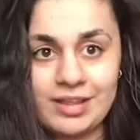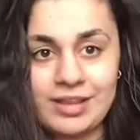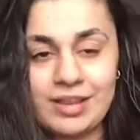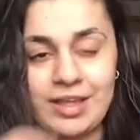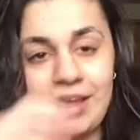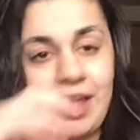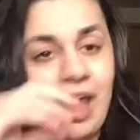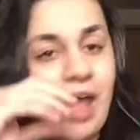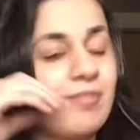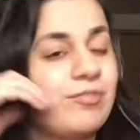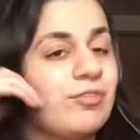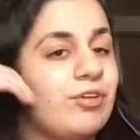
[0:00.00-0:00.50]

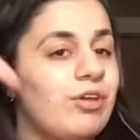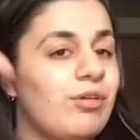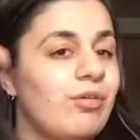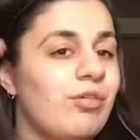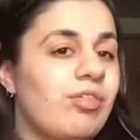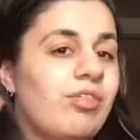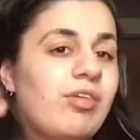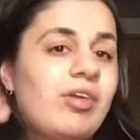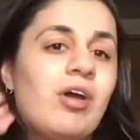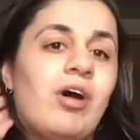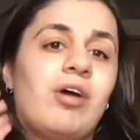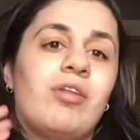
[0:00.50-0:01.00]
Like, after you
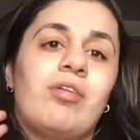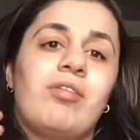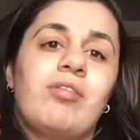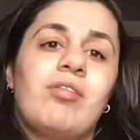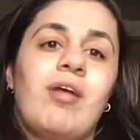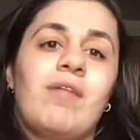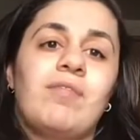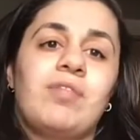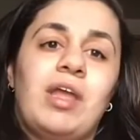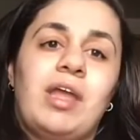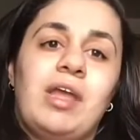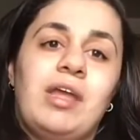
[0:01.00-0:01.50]
see all the
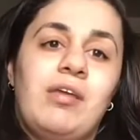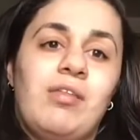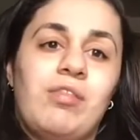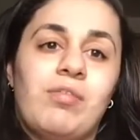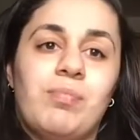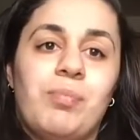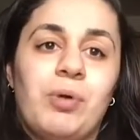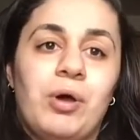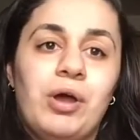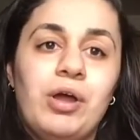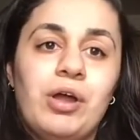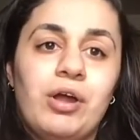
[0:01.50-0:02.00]
stuff that he's
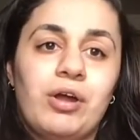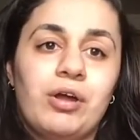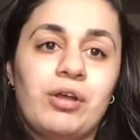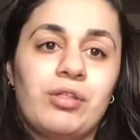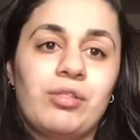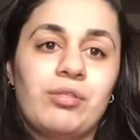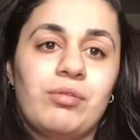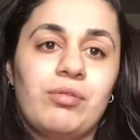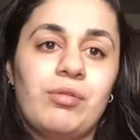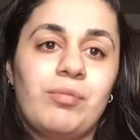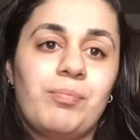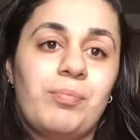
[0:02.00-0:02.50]

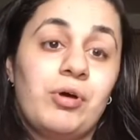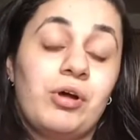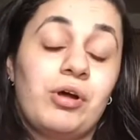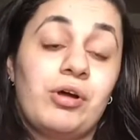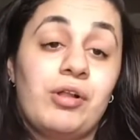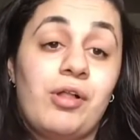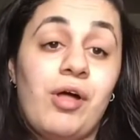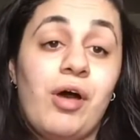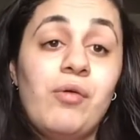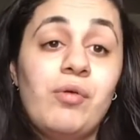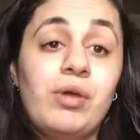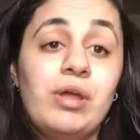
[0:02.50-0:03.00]
put
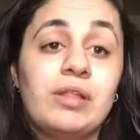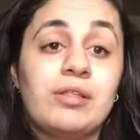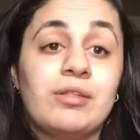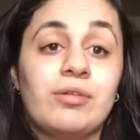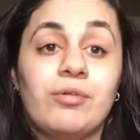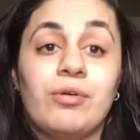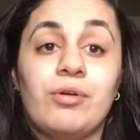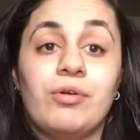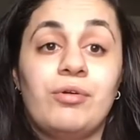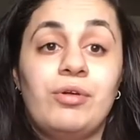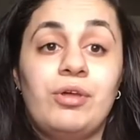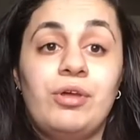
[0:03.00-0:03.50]
Khloe
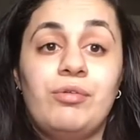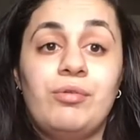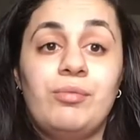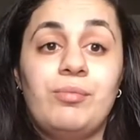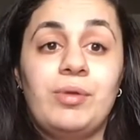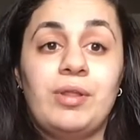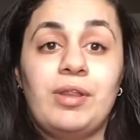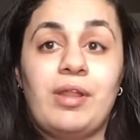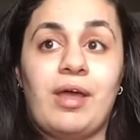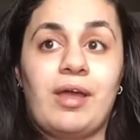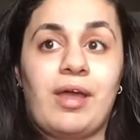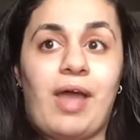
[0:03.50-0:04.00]
through, you would
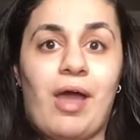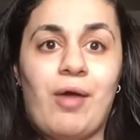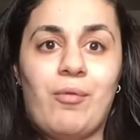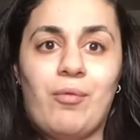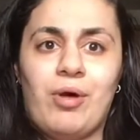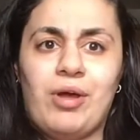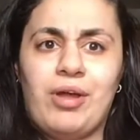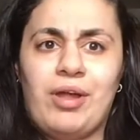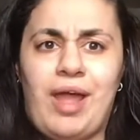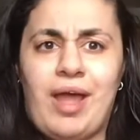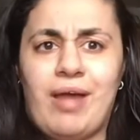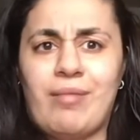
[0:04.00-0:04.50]
be like, I
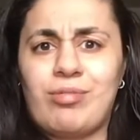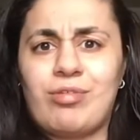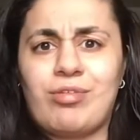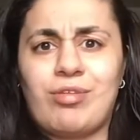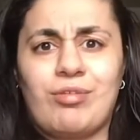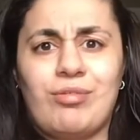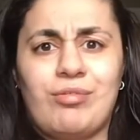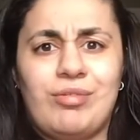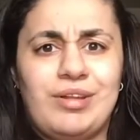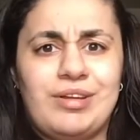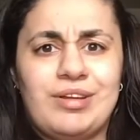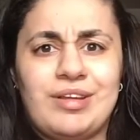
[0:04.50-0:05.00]
want
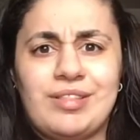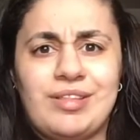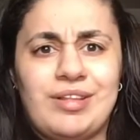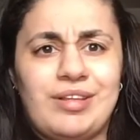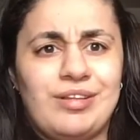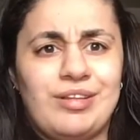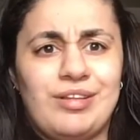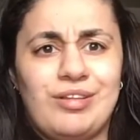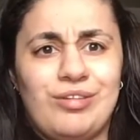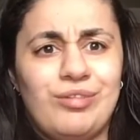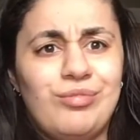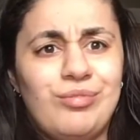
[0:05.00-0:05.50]
absolutely
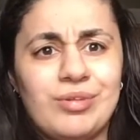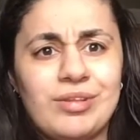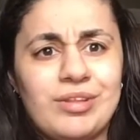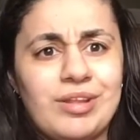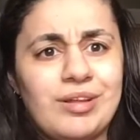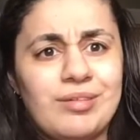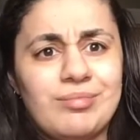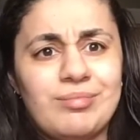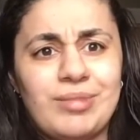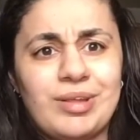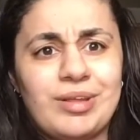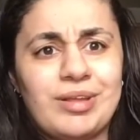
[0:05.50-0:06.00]
nothing to do with
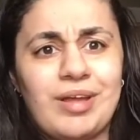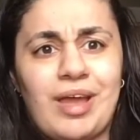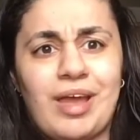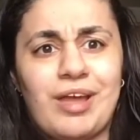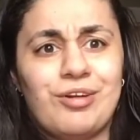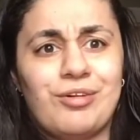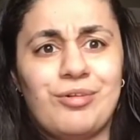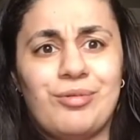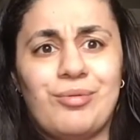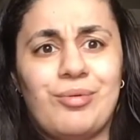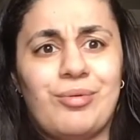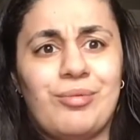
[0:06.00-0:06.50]
them. Like, I
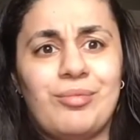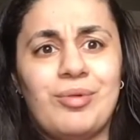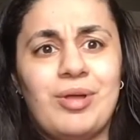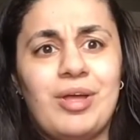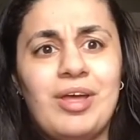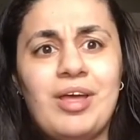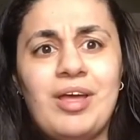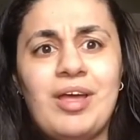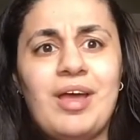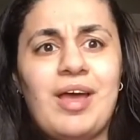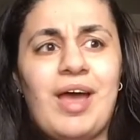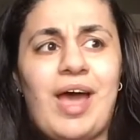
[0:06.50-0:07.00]
don't
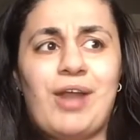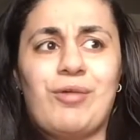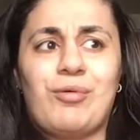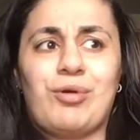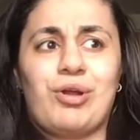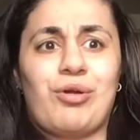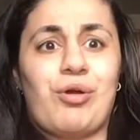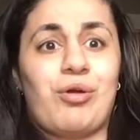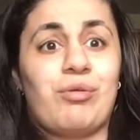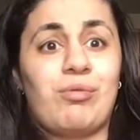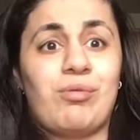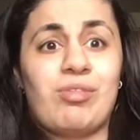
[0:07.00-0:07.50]
want
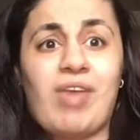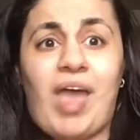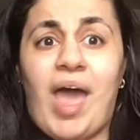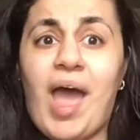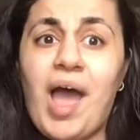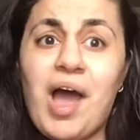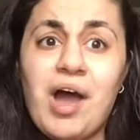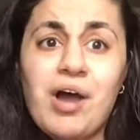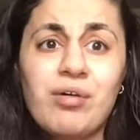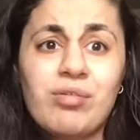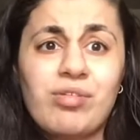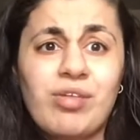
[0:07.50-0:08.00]
to go to his
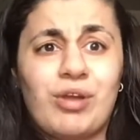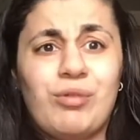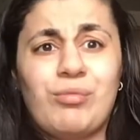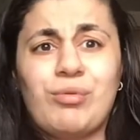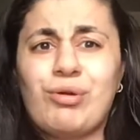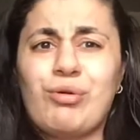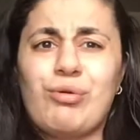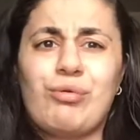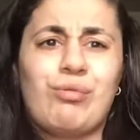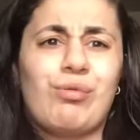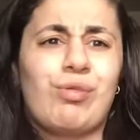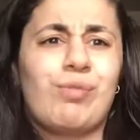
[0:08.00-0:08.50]
house. I don't
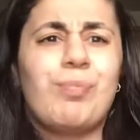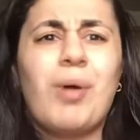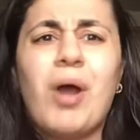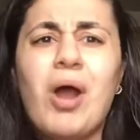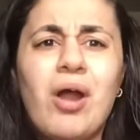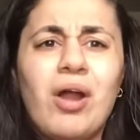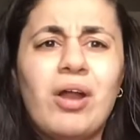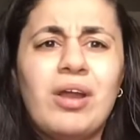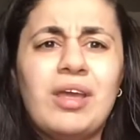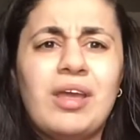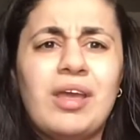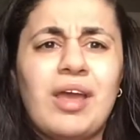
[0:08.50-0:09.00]
want to go to his
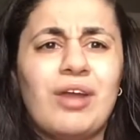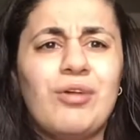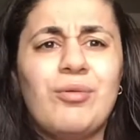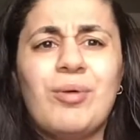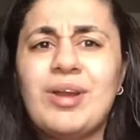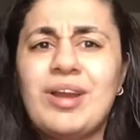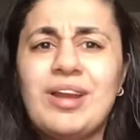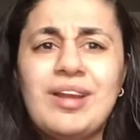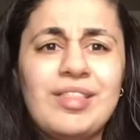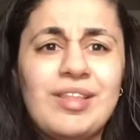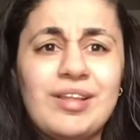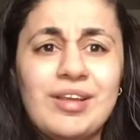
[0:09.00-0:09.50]
party. I don't
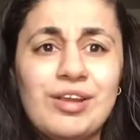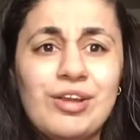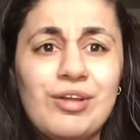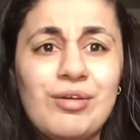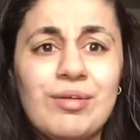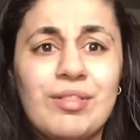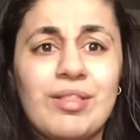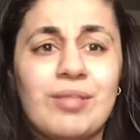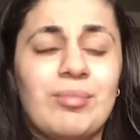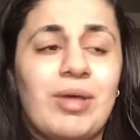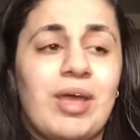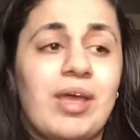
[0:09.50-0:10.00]
want anything to do
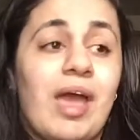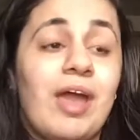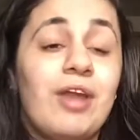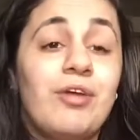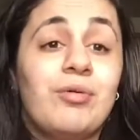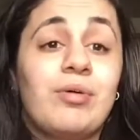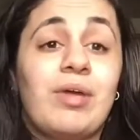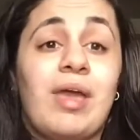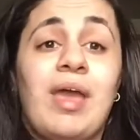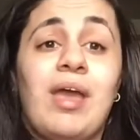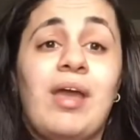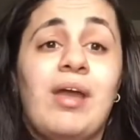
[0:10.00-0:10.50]
with him. Like, I
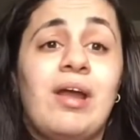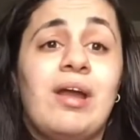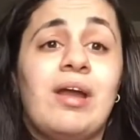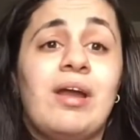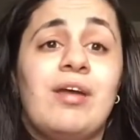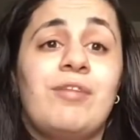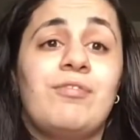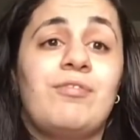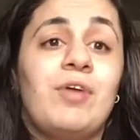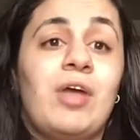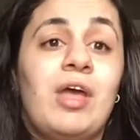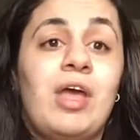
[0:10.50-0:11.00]
don't care
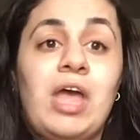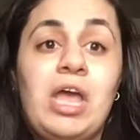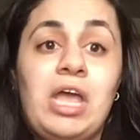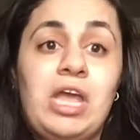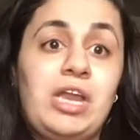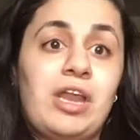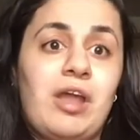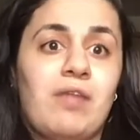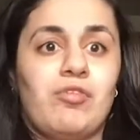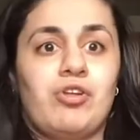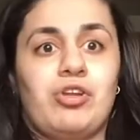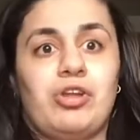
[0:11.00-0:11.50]
if he
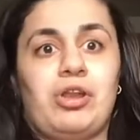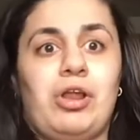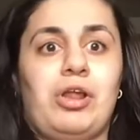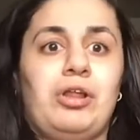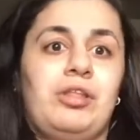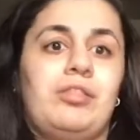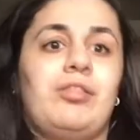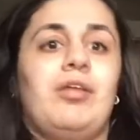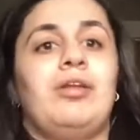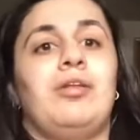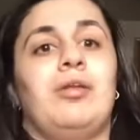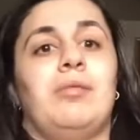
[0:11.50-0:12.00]
never did
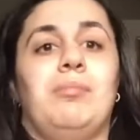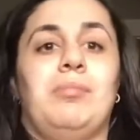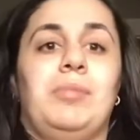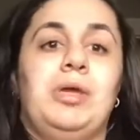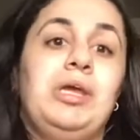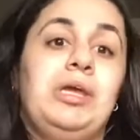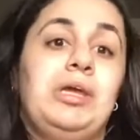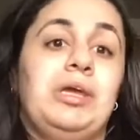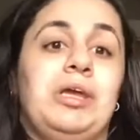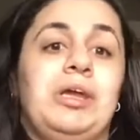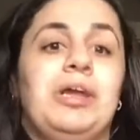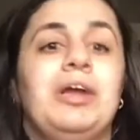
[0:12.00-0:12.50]
anything to
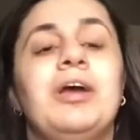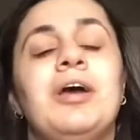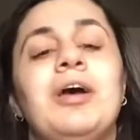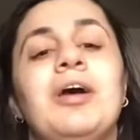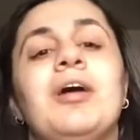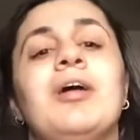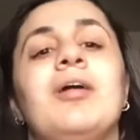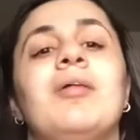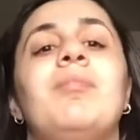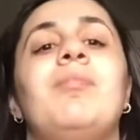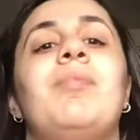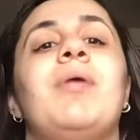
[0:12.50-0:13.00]
me,
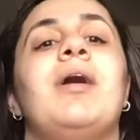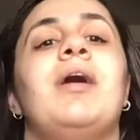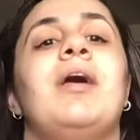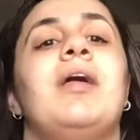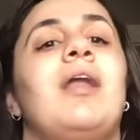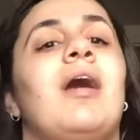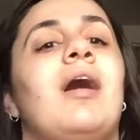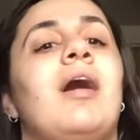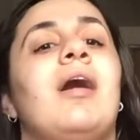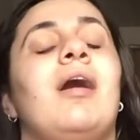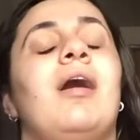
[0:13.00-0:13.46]
but